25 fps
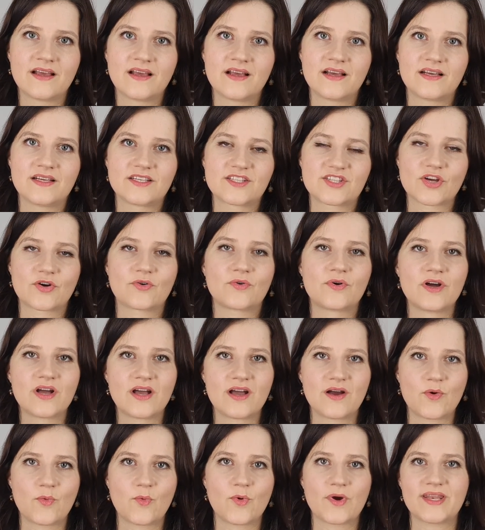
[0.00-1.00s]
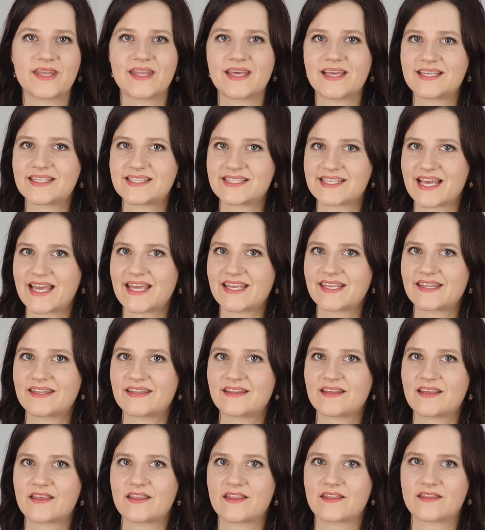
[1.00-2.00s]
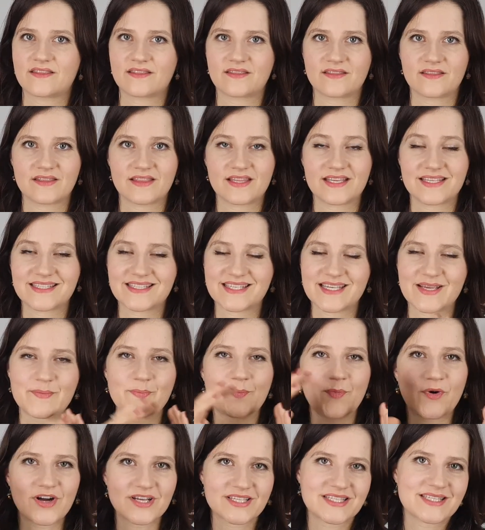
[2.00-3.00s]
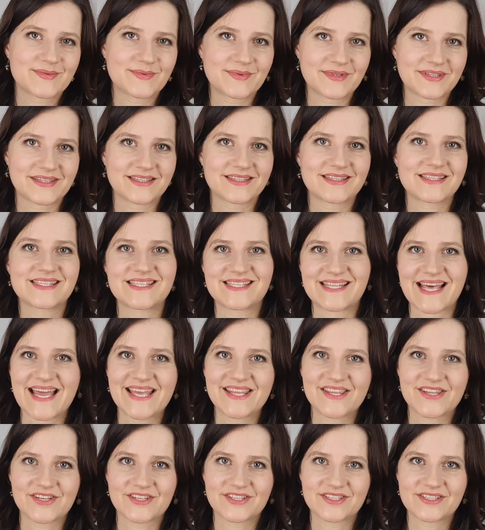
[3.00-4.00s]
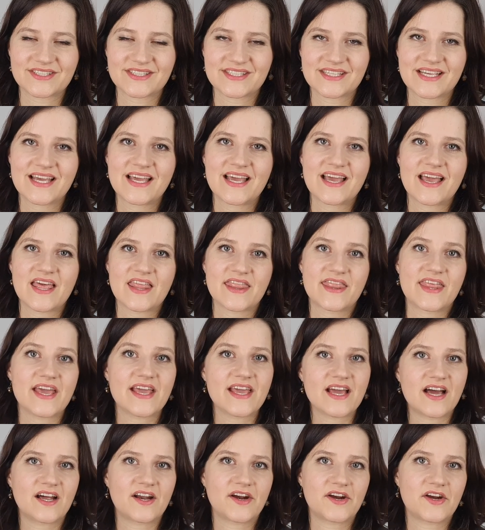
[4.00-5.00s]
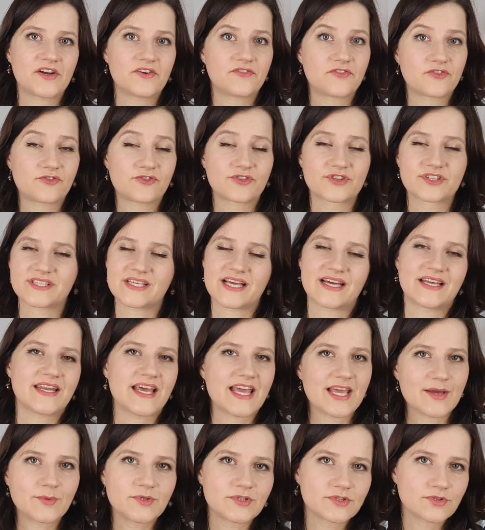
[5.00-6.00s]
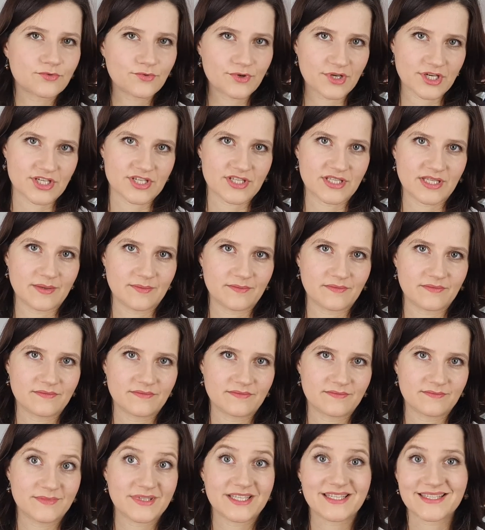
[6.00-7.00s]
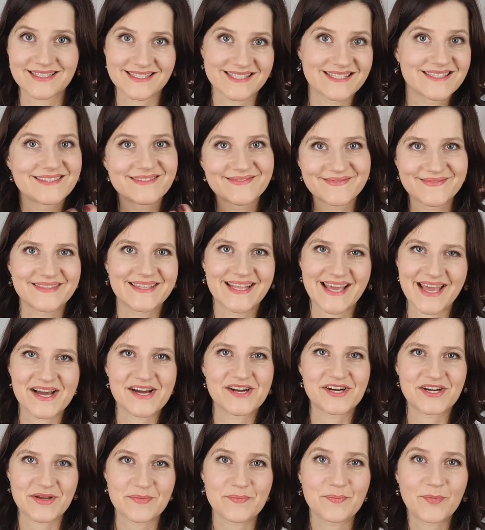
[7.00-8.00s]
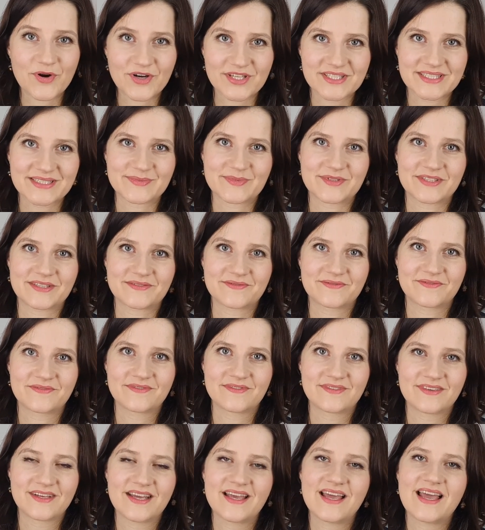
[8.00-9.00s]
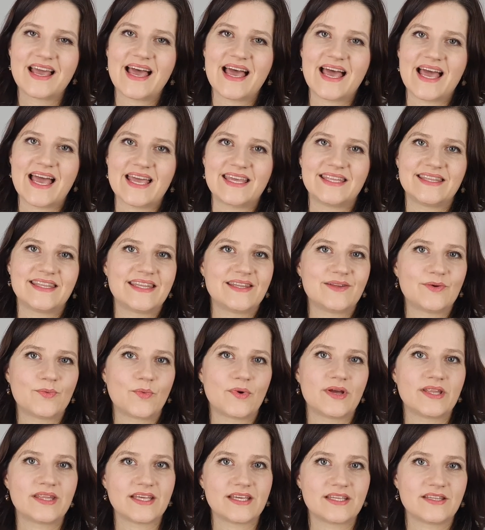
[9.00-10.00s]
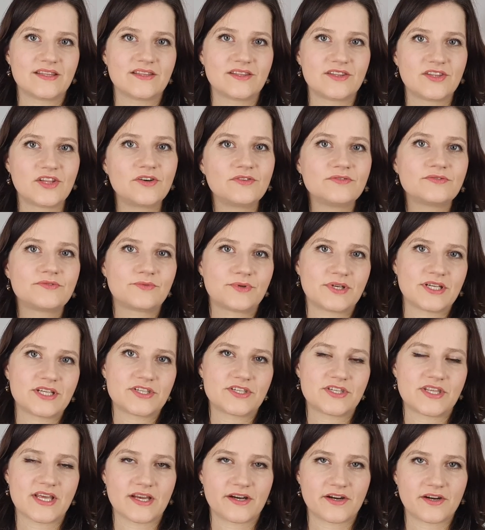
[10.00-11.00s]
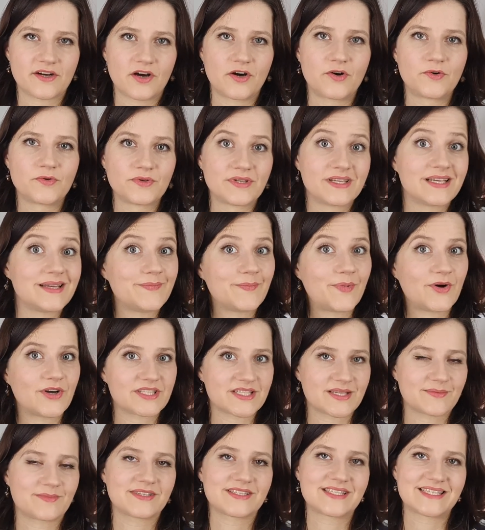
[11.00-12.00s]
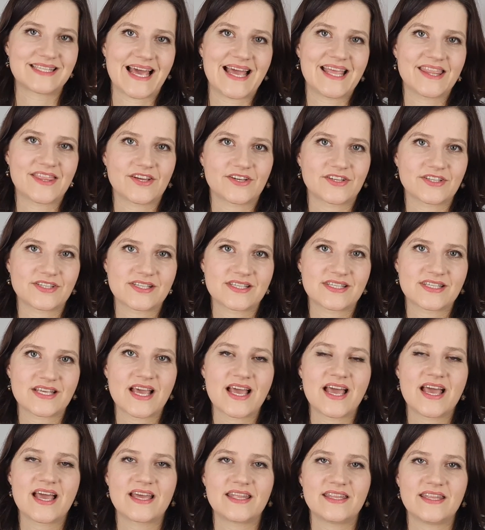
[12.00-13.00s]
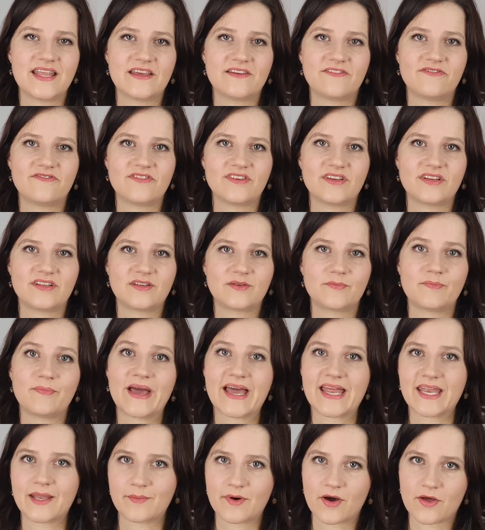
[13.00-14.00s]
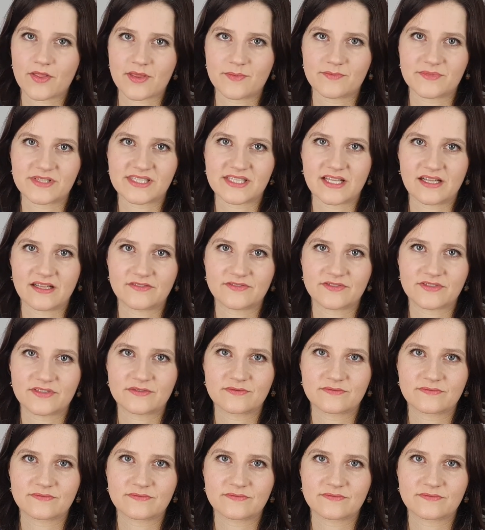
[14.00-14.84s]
So when they set these impossible standards, they are of course unable to reach them because they are impossible. And when they don't reach their own impossible standards, they feel bad about themselves.